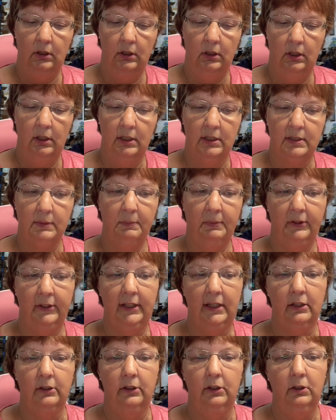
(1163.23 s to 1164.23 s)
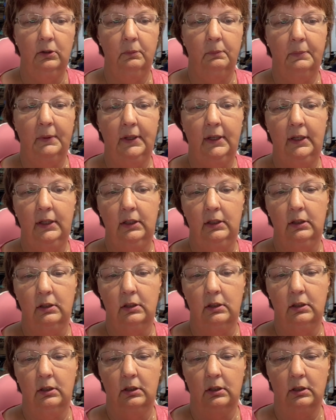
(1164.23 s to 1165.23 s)
It's a planner, but
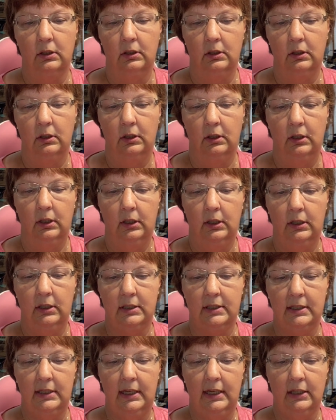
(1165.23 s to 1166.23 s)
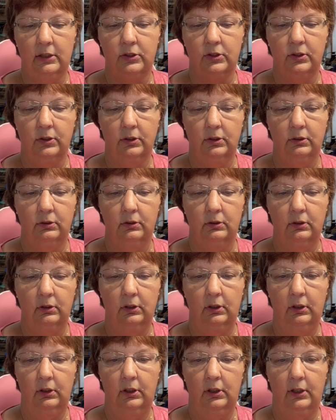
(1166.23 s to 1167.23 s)
it's an actual,
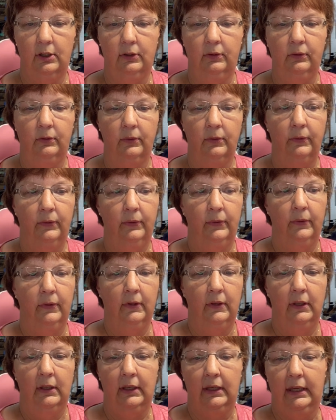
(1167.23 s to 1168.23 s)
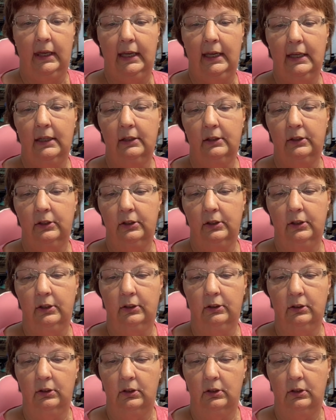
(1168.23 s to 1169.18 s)
you know, calendar